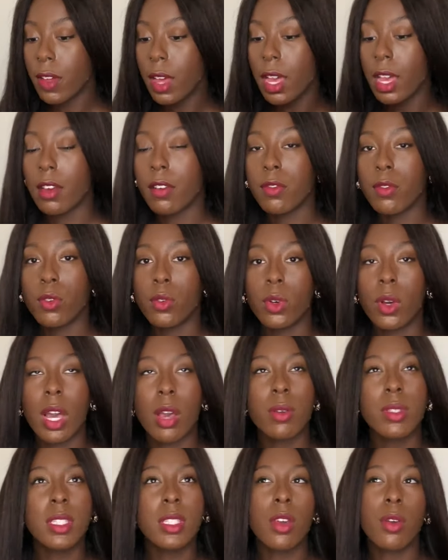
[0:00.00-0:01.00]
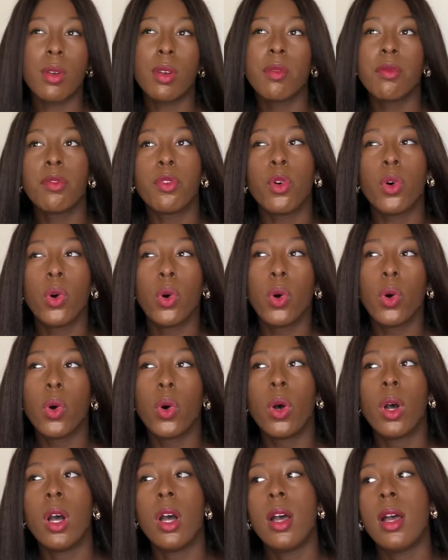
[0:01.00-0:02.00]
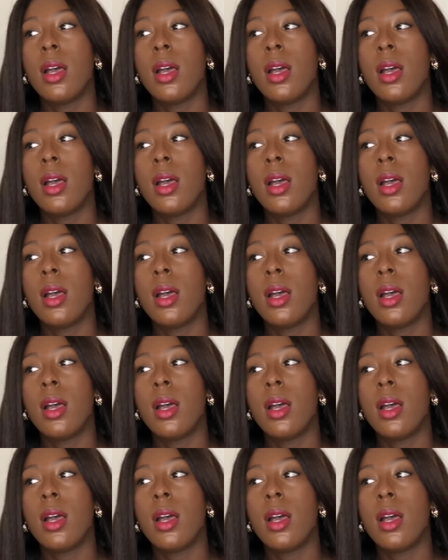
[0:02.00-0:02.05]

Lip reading: I thought I was going for